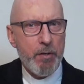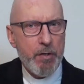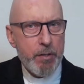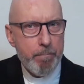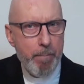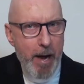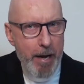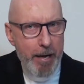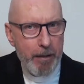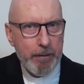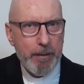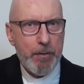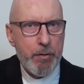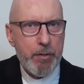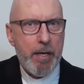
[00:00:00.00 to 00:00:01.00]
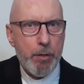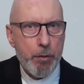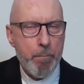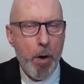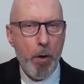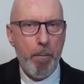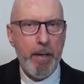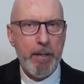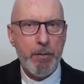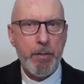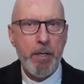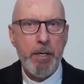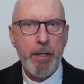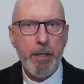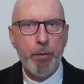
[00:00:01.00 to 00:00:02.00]
smiled at such
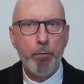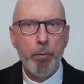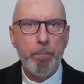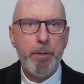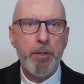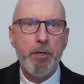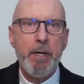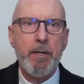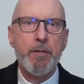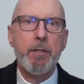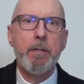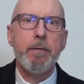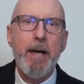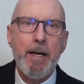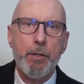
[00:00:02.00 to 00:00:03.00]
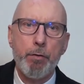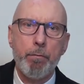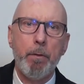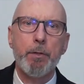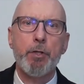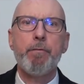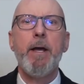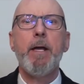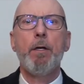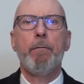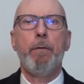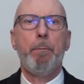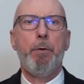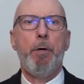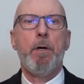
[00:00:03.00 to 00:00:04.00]
moments, it would be just a natural trait
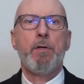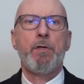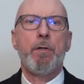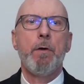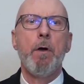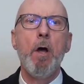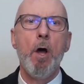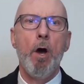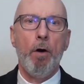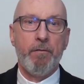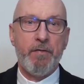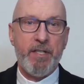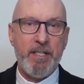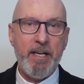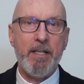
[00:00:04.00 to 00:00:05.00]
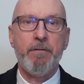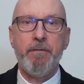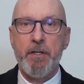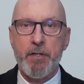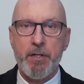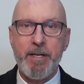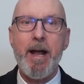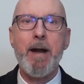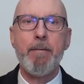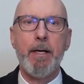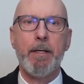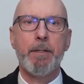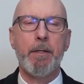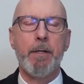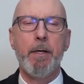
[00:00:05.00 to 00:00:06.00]
of a person of steadfast
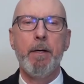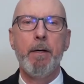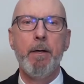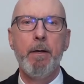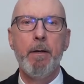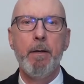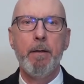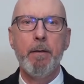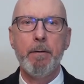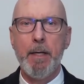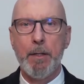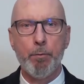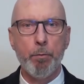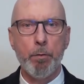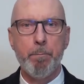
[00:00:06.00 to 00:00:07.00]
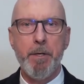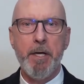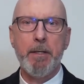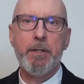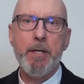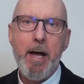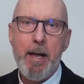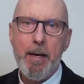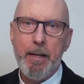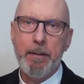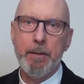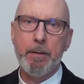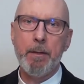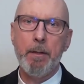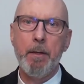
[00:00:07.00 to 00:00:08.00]
character. That would be a
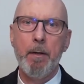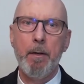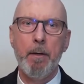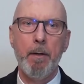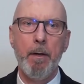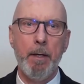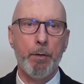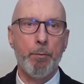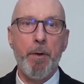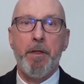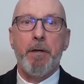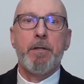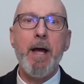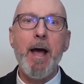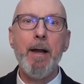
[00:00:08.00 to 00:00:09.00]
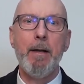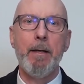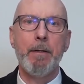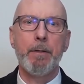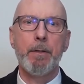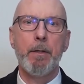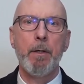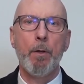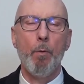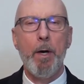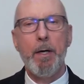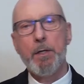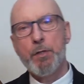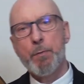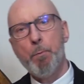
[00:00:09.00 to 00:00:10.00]
talent. And with talent,
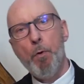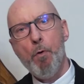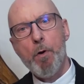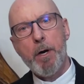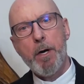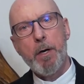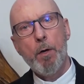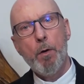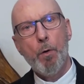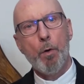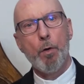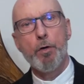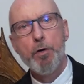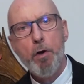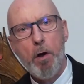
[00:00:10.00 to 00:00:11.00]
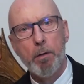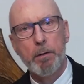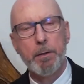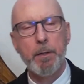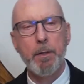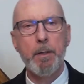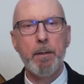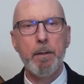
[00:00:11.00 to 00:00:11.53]
one is born or not.